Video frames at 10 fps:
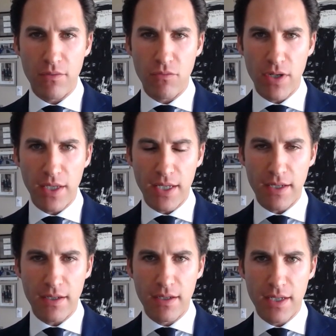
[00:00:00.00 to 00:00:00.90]

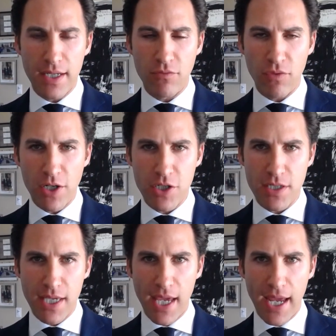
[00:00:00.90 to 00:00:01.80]
really in
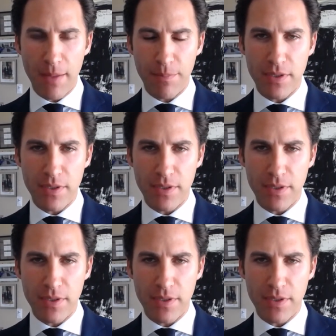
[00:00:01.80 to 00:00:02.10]
Russia's camp,